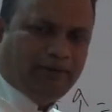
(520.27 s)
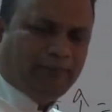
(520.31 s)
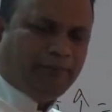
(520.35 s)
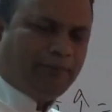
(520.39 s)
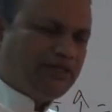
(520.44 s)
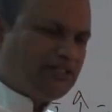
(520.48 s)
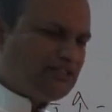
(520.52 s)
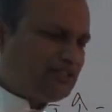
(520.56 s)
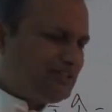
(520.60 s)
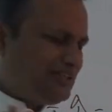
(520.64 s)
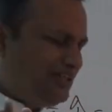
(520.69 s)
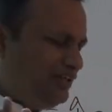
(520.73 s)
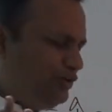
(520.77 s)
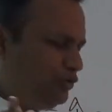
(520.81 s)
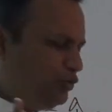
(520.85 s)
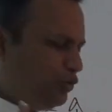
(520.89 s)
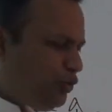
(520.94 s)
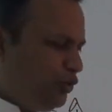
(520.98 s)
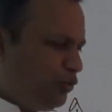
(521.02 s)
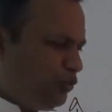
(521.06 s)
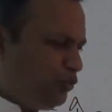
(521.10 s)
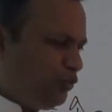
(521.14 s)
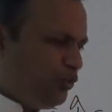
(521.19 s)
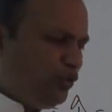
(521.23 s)
person
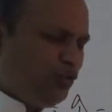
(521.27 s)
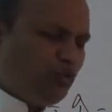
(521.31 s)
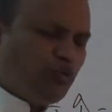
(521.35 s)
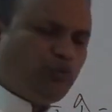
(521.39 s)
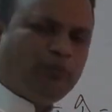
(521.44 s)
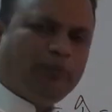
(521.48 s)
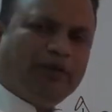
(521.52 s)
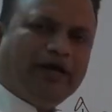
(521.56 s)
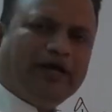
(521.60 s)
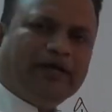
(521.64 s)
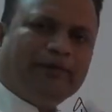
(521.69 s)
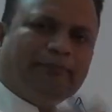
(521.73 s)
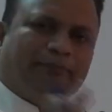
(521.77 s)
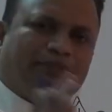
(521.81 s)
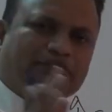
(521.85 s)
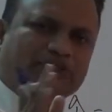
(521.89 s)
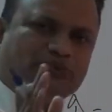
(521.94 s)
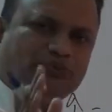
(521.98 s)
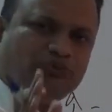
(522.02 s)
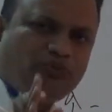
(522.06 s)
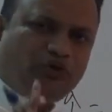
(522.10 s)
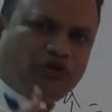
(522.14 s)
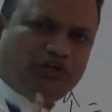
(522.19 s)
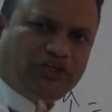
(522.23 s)
don't want to buy
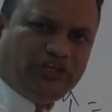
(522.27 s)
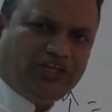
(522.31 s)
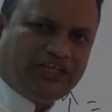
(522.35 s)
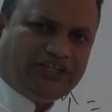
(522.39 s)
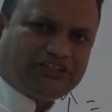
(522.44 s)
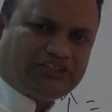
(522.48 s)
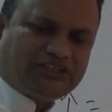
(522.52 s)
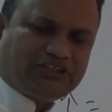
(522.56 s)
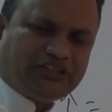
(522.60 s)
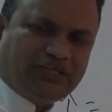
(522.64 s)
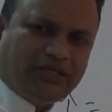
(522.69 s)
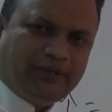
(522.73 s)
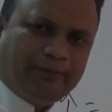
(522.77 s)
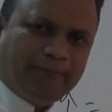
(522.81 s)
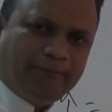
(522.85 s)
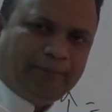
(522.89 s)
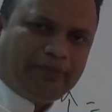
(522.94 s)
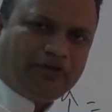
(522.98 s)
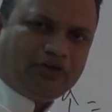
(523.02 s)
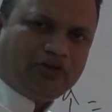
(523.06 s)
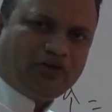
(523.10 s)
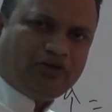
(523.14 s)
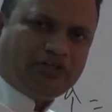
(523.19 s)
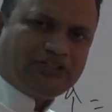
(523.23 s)
much more units
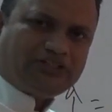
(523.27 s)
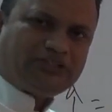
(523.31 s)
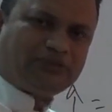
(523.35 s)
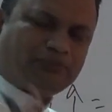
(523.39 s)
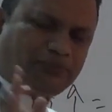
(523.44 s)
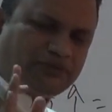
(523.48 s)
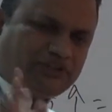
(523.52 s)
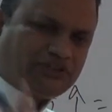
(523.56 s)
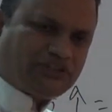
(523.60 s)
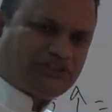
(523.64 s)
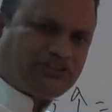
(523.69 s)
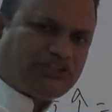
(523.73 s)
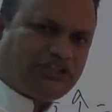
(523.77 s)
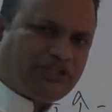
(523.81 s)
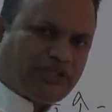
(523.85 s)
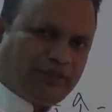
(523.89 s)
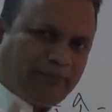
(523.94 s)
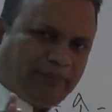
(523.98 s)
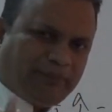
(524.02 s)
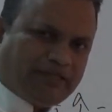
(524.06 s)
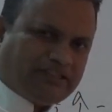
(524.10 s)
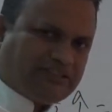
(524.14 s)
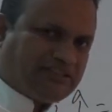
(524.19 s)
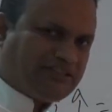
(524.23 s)
because purchasing
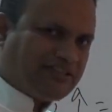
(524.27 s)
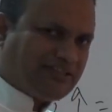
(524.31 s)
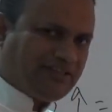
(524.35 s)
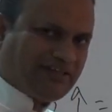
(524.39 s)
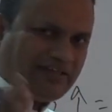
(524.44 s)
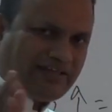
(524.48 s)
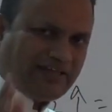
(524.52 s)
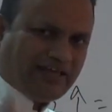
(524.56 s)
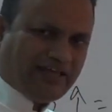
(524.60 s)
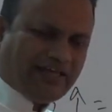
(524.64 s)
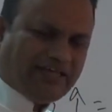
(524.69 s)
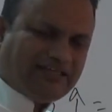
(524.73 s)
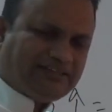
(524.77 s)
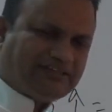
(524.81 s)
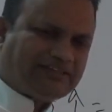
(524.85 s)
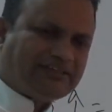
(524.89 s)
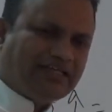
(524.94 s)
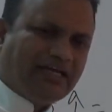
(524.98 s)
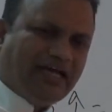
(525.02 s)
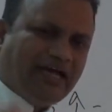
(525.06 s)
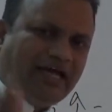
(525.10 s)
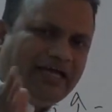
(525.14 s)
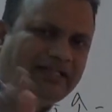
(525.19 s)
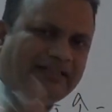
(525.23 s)
capacity declines,
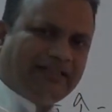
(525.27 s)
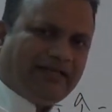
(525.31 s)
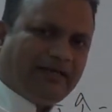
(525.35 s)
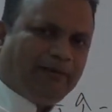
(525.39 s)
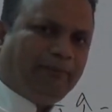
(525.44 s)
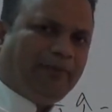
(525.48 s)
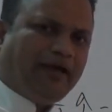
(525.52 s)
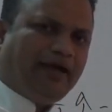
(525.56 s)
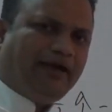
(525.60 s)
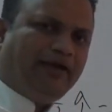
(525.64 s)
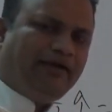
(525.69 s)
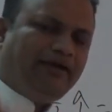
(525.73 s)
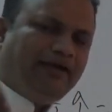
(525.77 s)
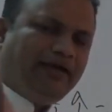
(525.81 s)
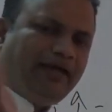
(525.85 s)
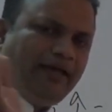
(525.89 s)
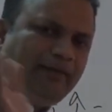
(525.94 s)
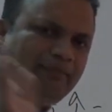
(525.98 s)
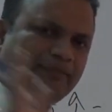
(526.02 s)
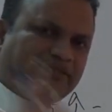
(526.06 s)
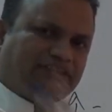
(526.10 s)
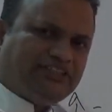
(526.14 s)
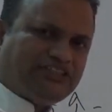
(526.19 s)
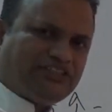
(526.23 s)
and that badly
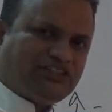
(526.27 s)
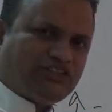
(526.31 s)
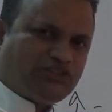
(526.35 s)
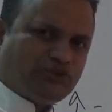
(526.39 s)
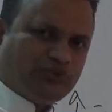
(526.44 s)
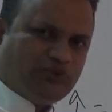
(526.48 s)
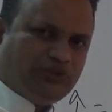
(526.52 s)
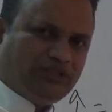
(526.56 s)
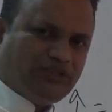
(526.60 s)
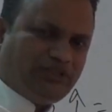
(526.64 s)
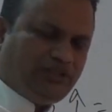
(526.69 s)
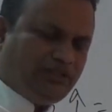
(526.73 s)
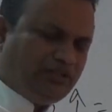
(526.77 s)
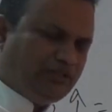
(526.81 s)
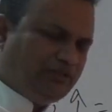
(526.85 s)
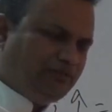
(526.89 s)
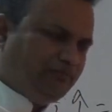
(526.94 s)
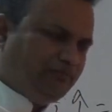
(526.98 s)
damages to the